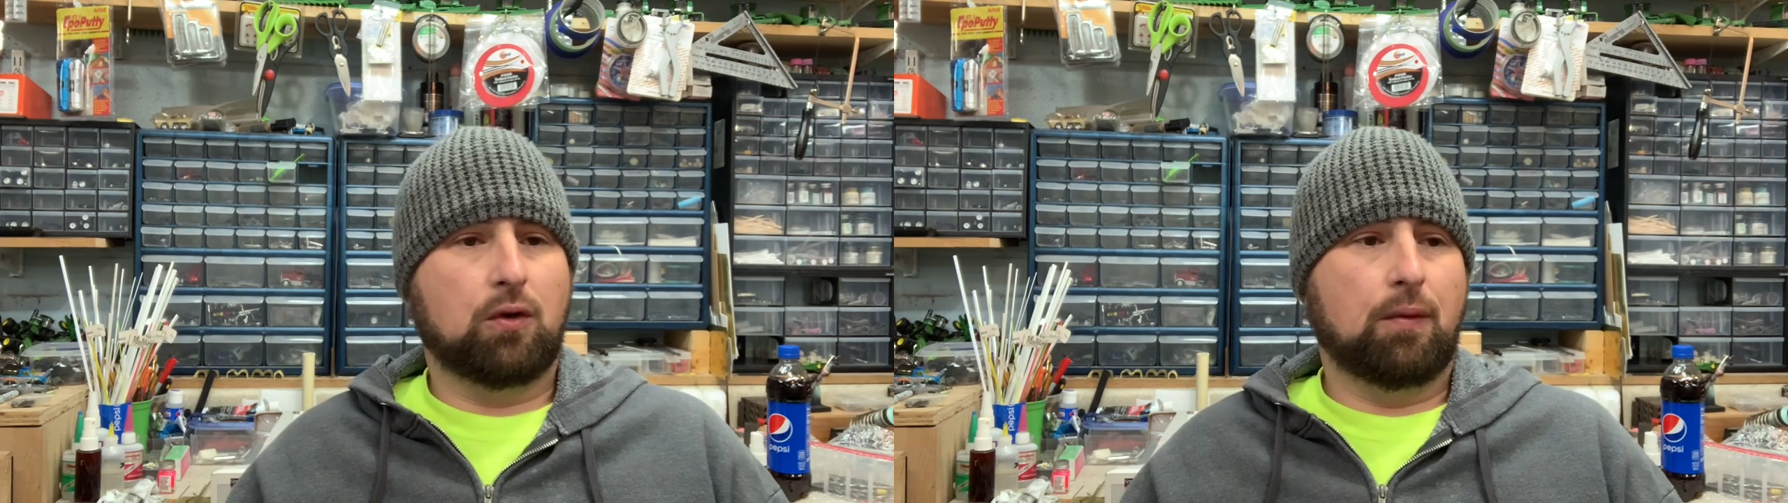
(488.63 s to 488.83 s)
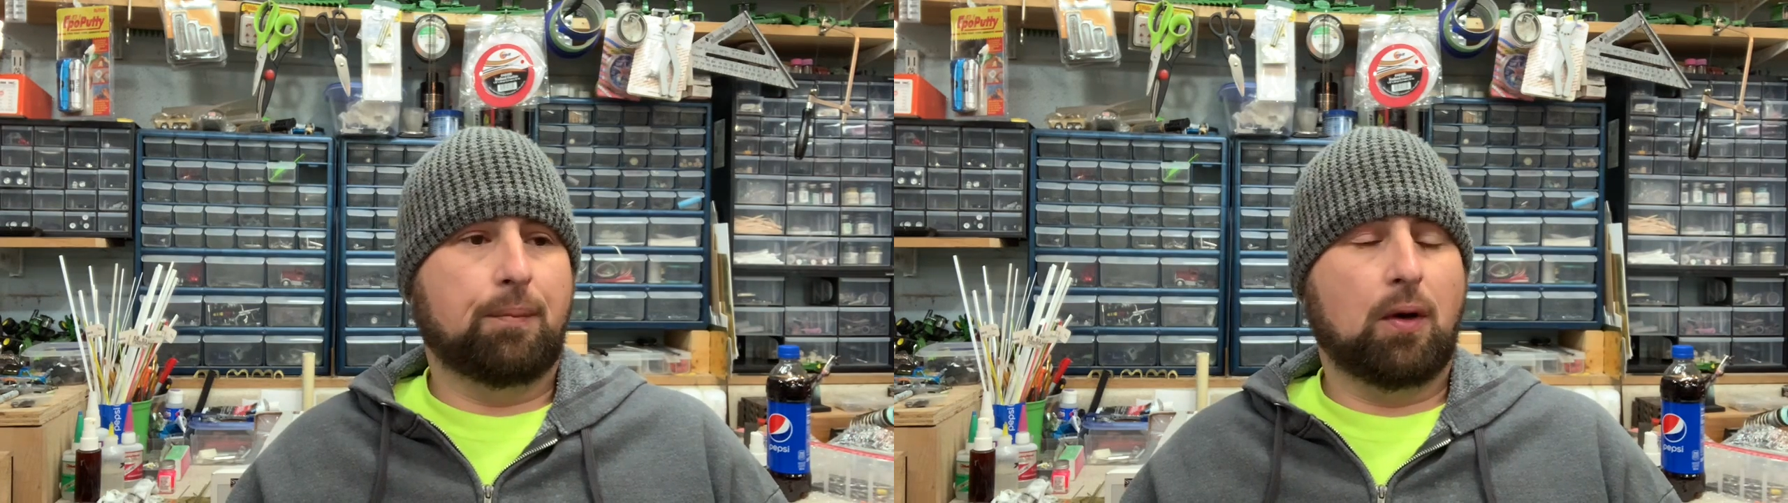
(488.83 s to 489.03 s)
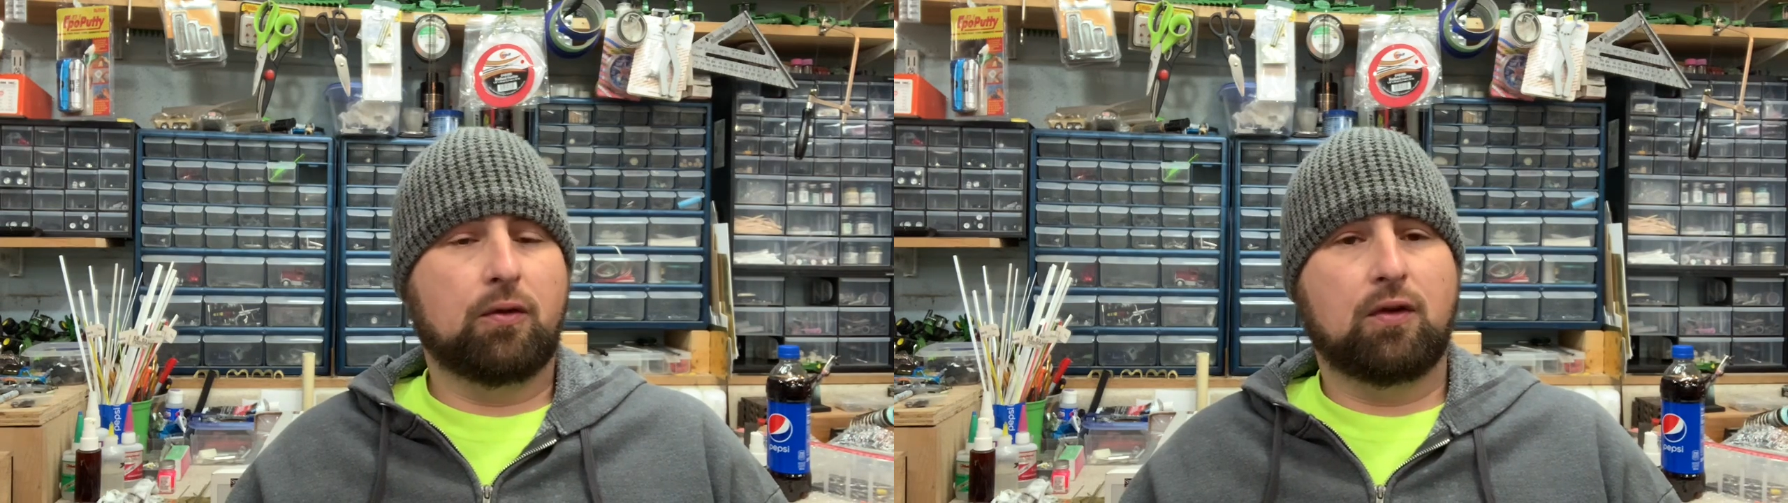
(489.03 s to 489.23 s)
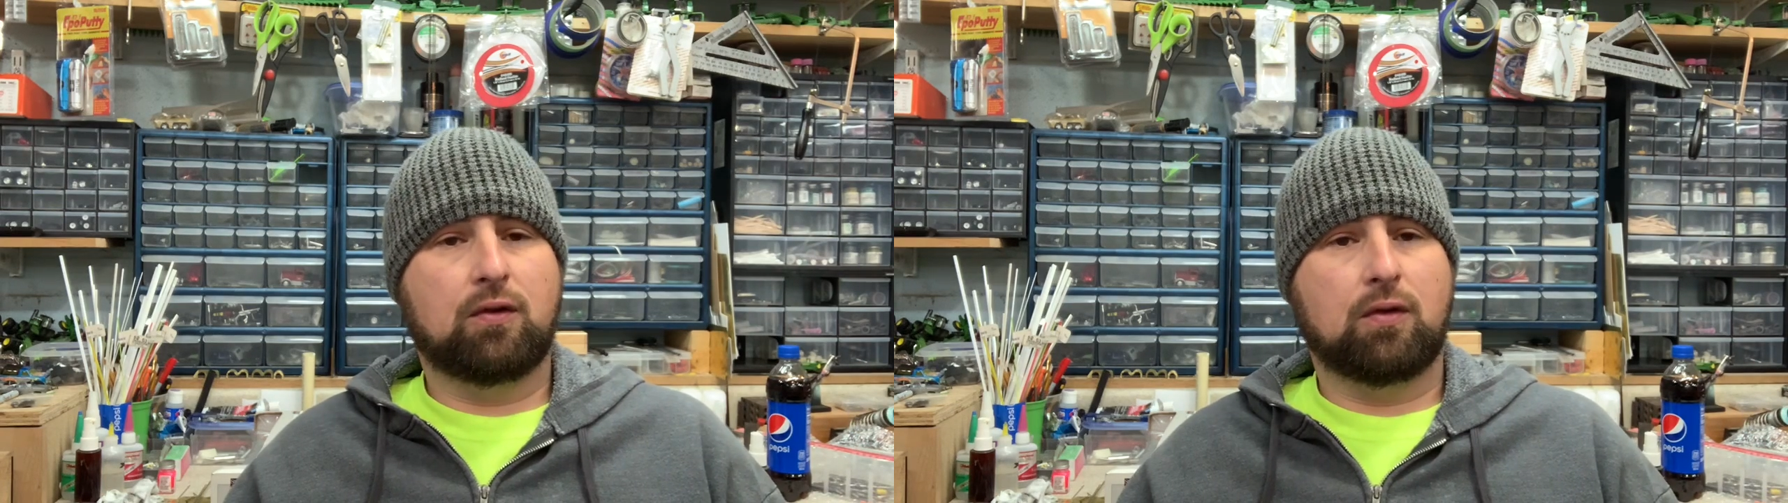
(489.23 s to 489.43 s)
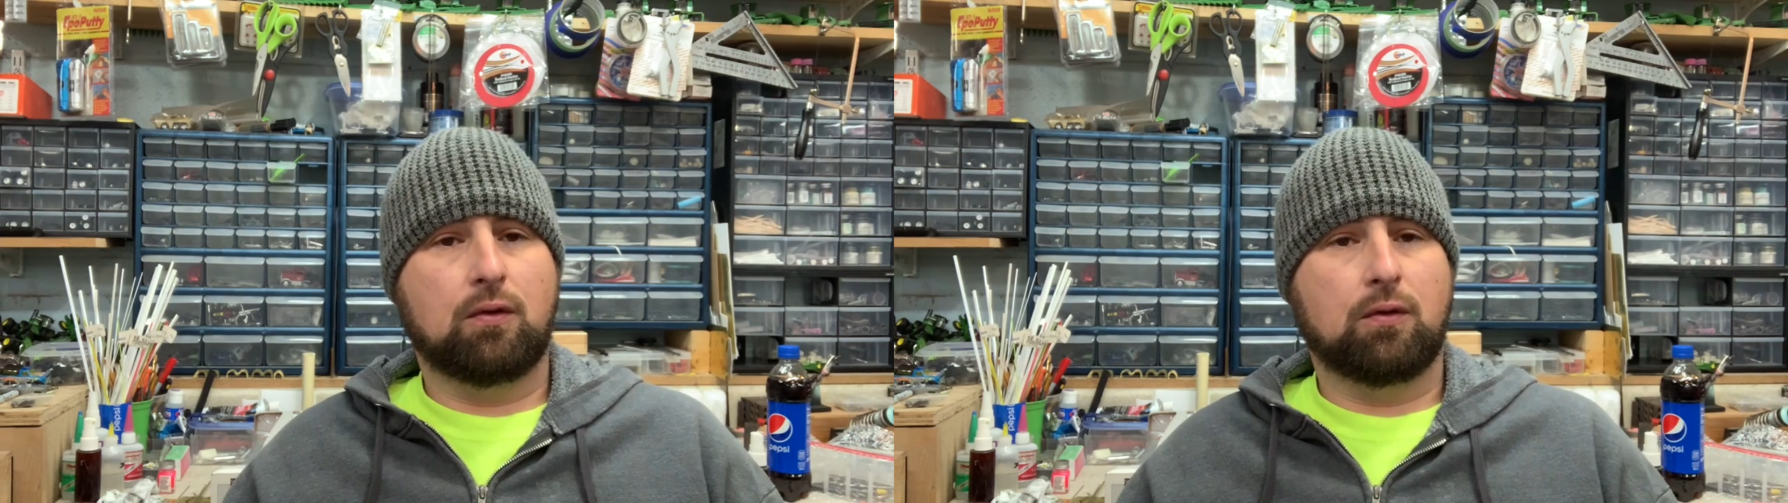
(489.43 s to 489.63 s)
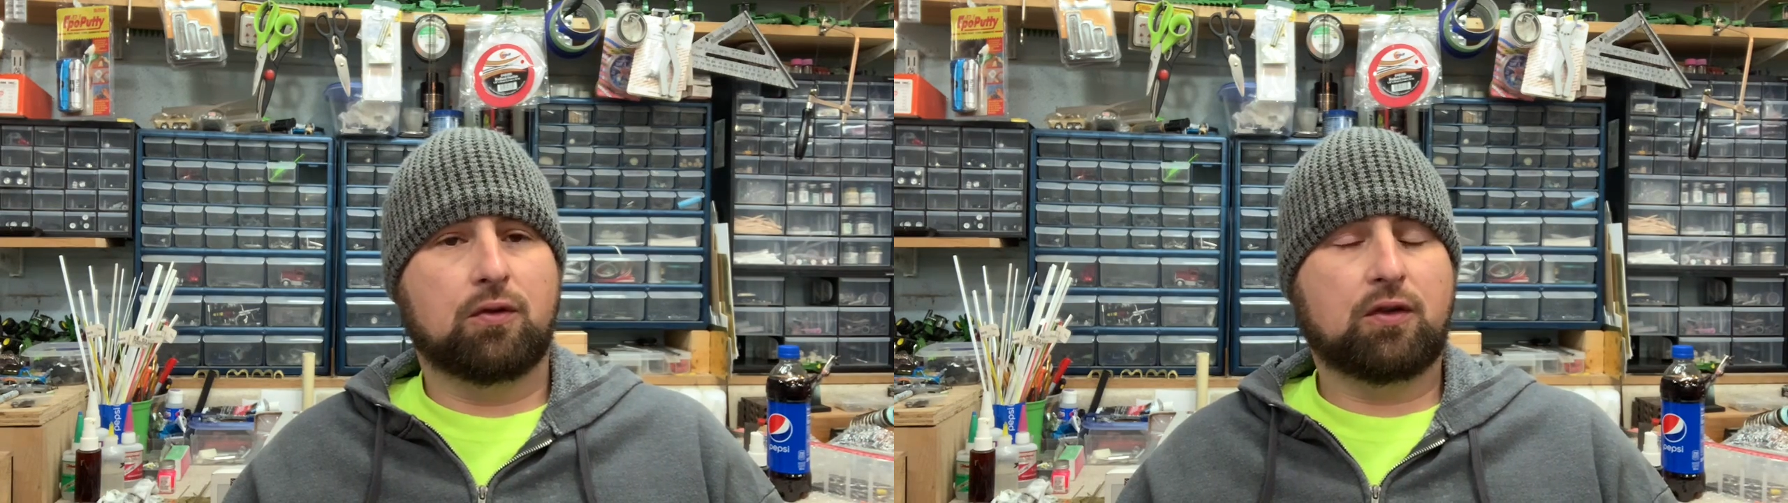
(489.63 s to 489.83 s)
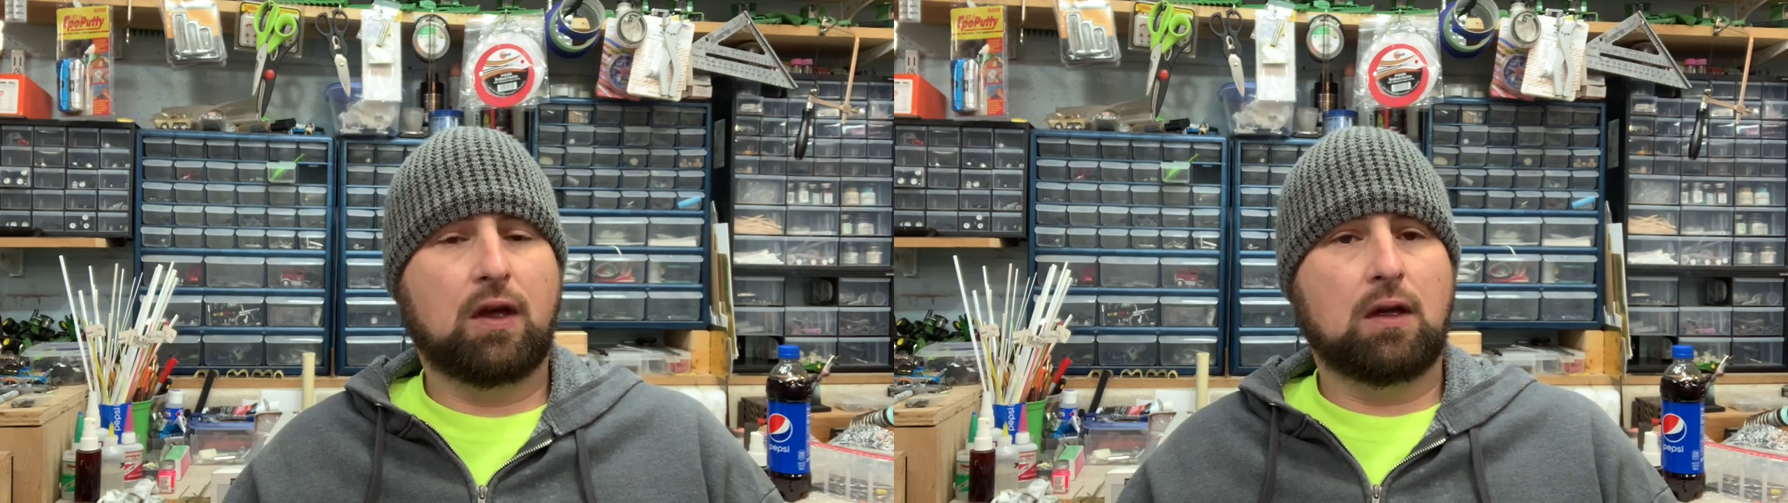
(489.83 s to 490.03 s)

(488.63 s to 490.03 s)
a person to sell